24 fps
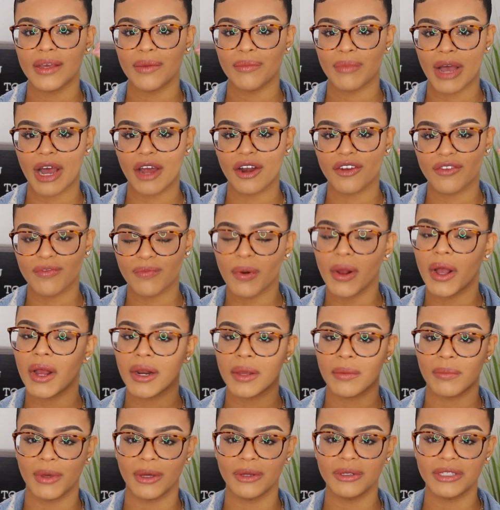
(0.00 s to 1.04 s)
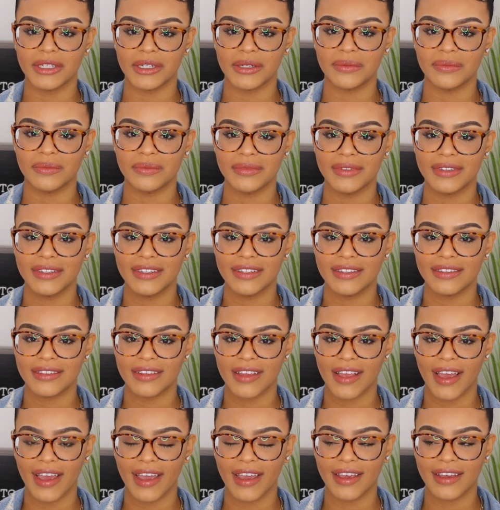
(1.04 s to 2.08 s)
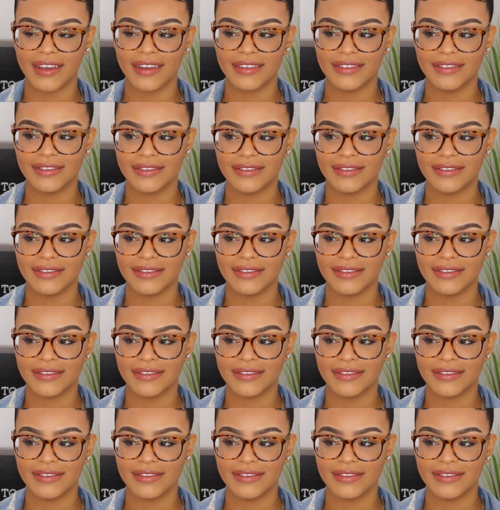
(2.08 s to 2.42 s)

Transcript: amount of product buildup. Like,